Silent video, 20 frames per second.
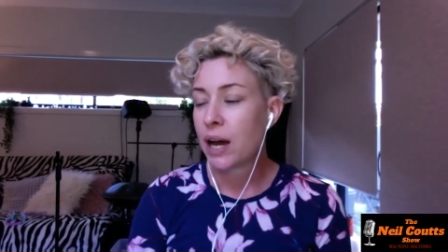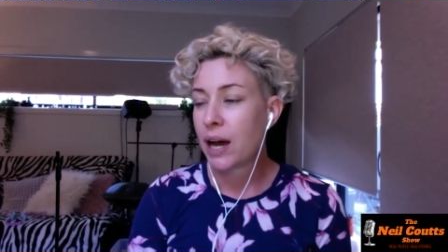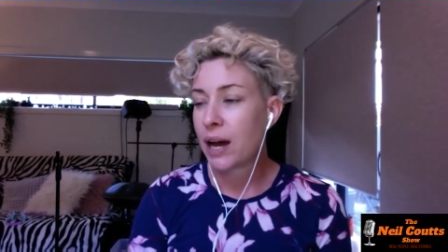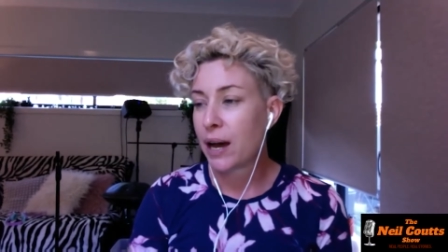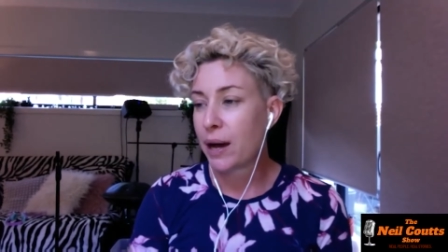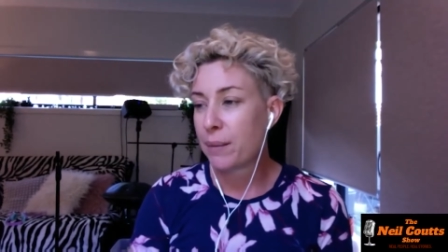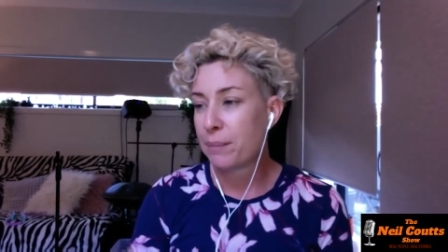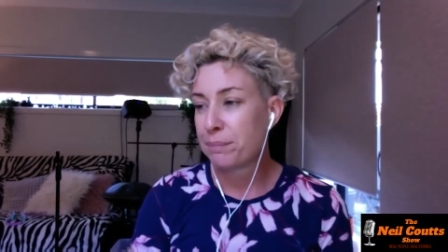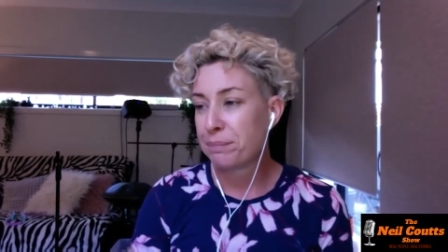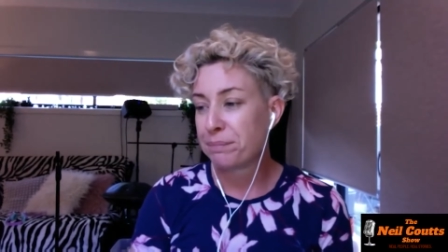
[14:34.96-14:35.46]

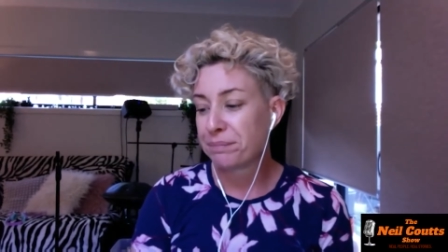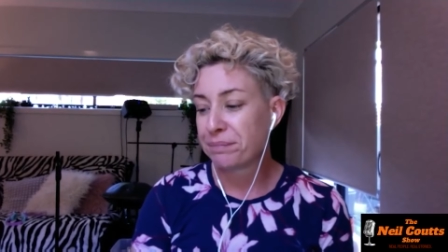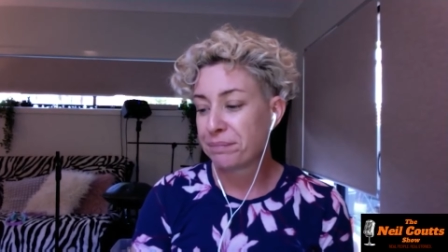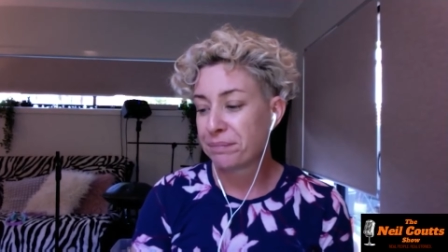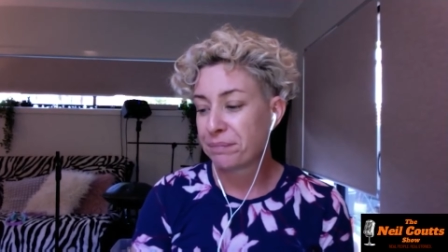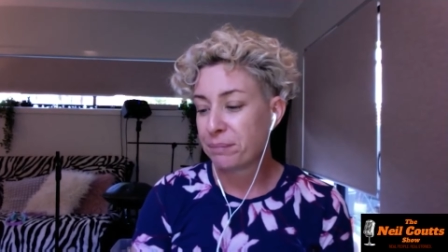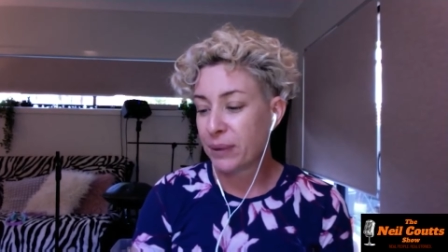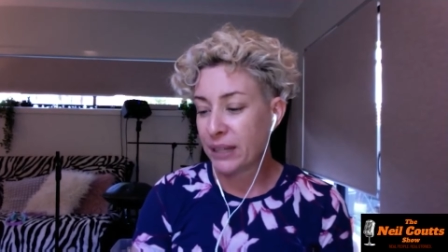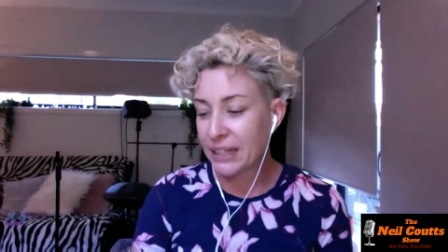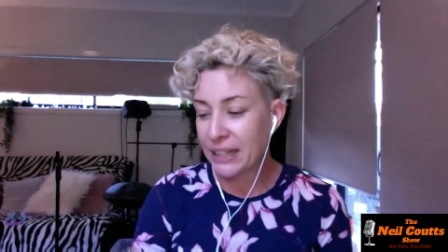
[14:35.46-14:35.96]
Um,
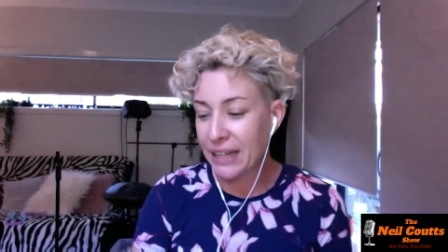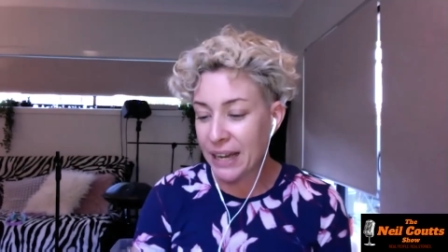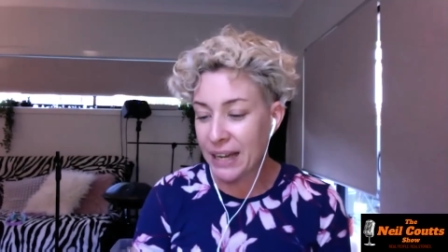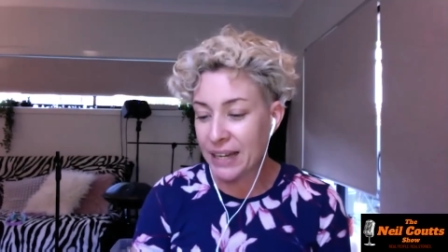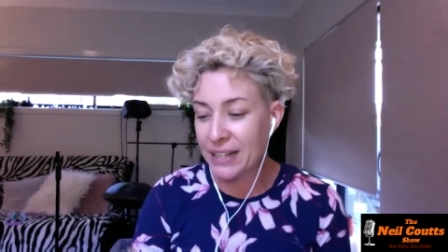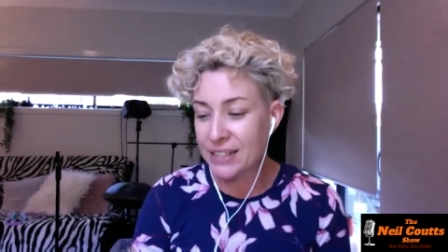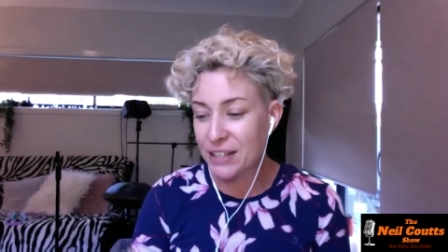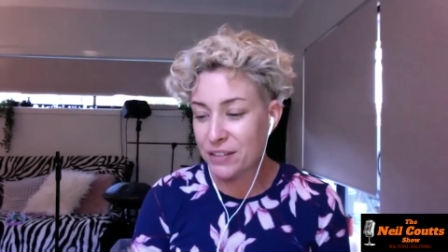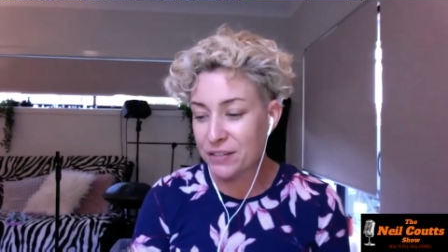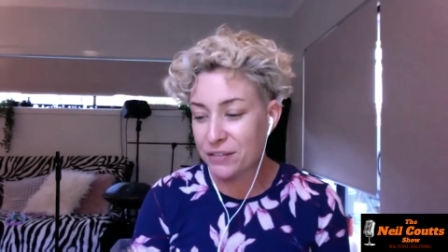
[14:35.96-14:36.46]
but,
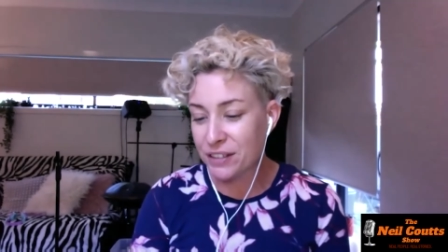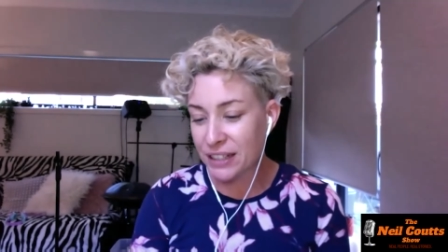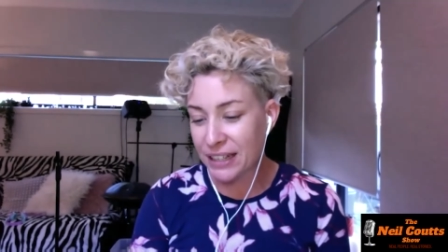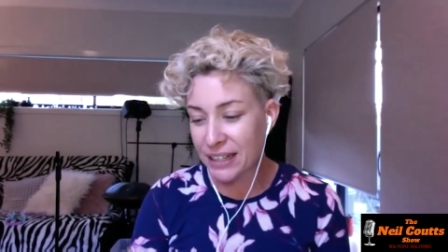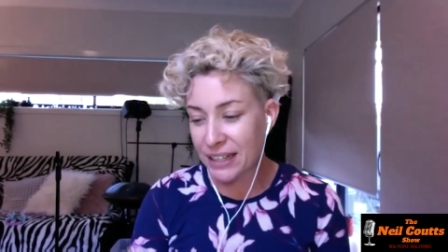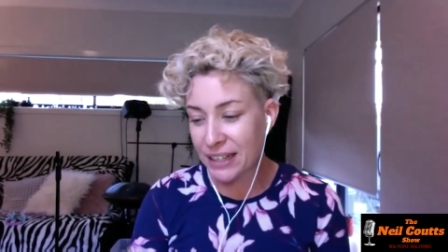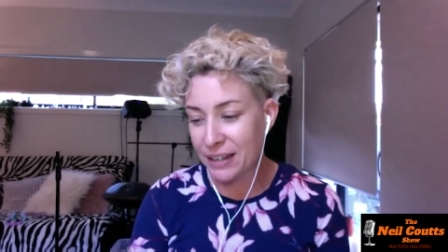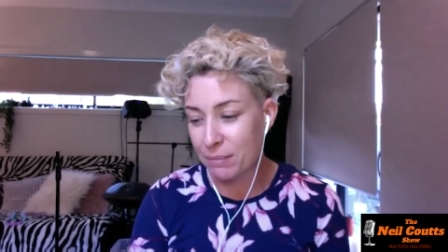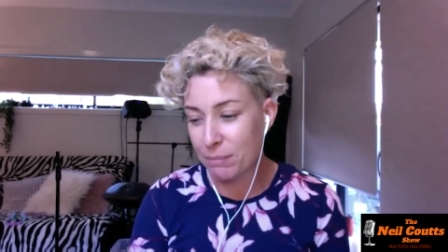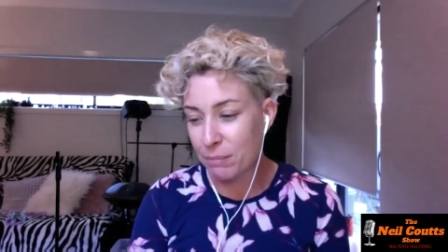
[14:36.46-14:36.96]
yeah,
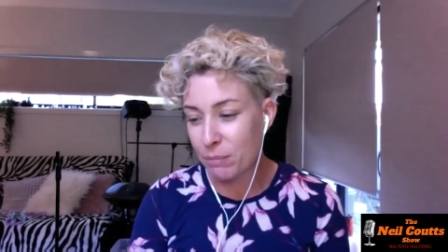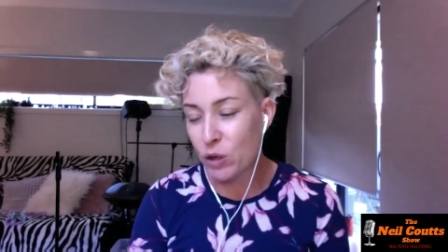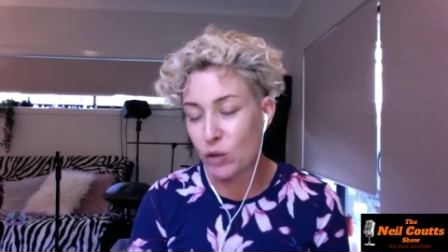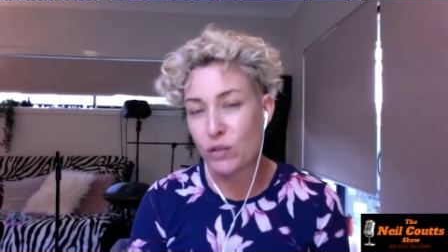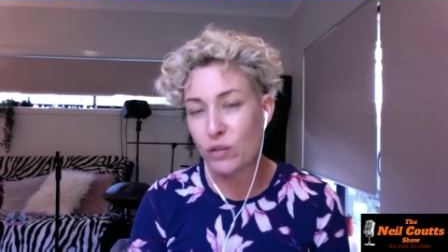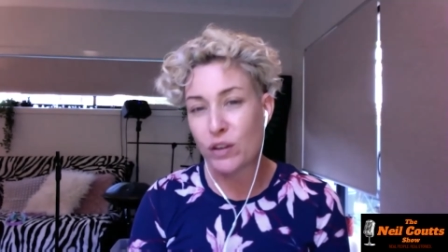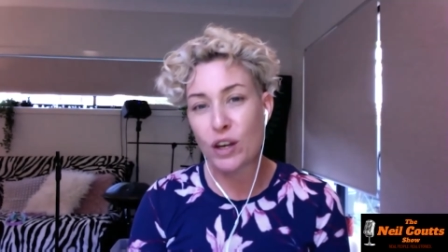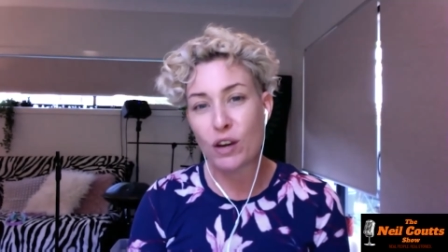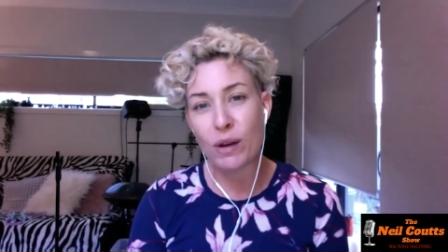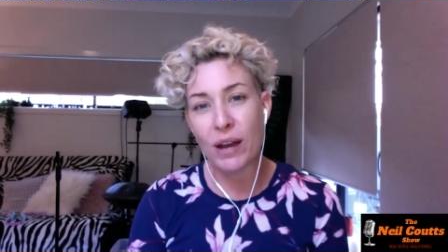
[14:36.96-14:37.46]
definitely
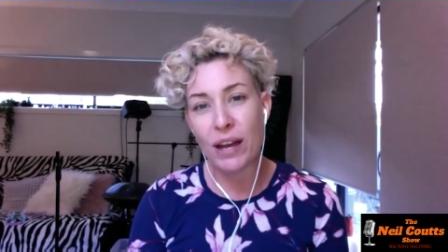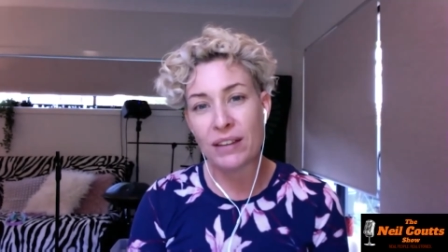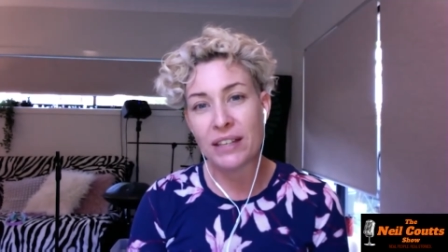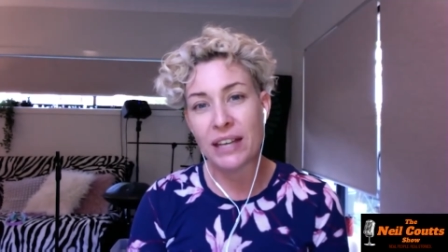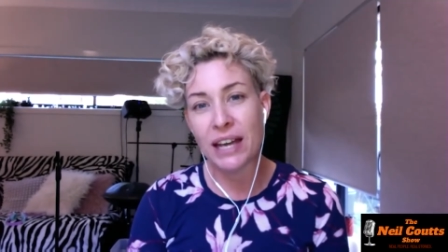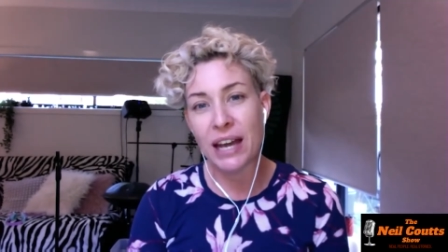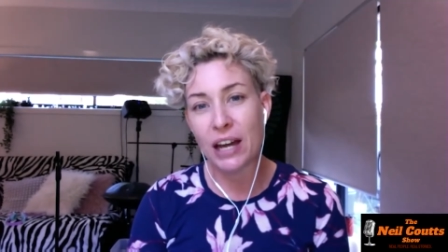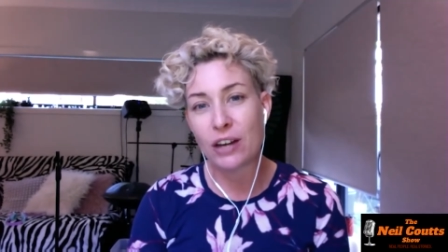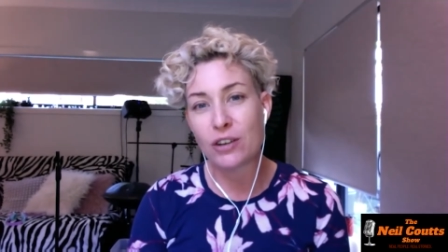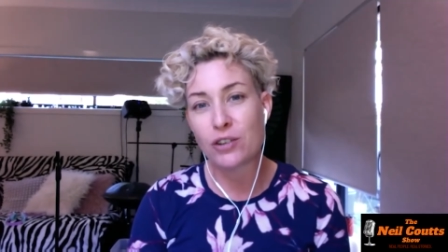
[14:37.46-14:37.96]
moving around the
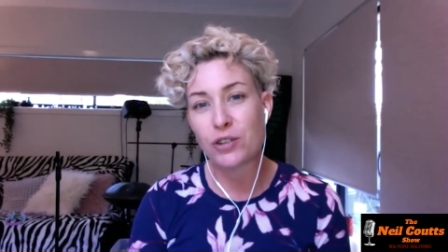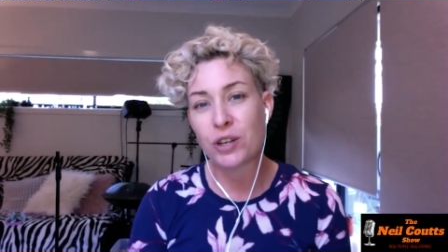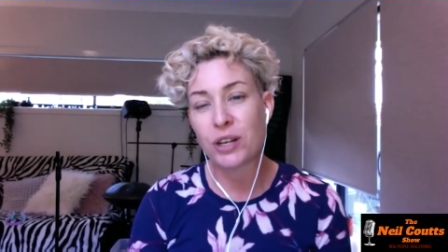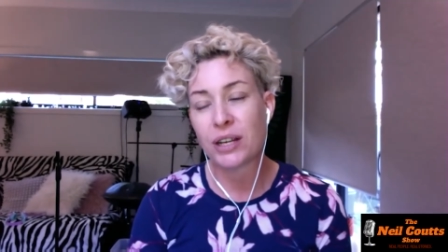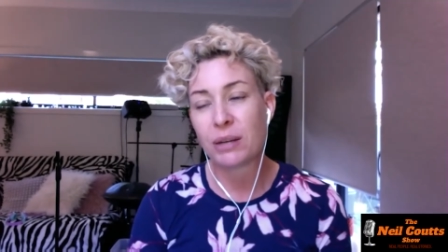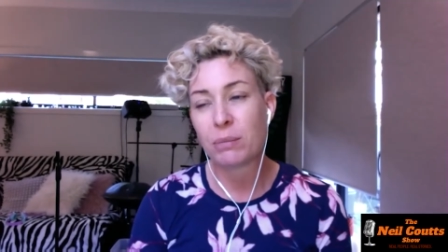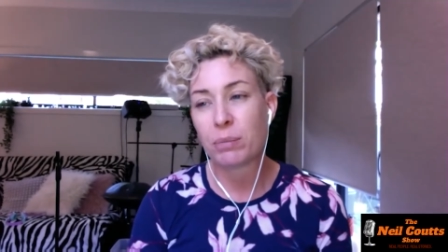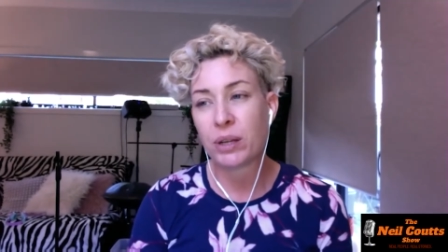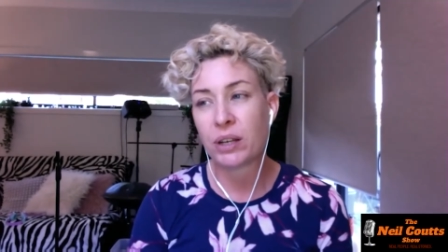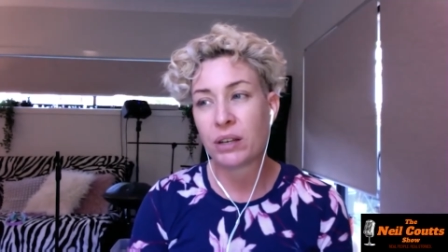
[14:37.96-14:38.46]

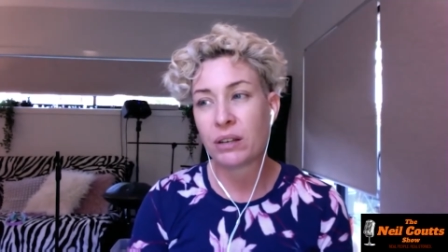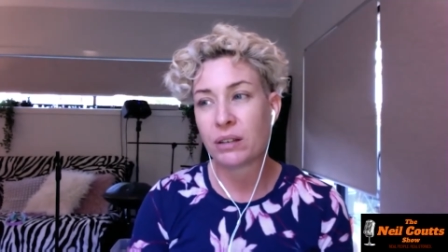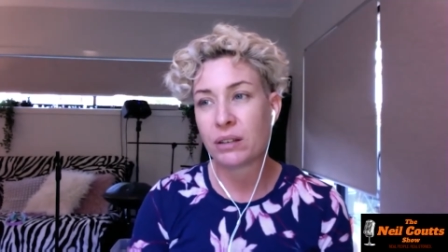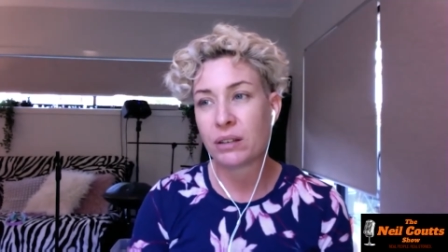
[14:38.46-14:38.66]
country. But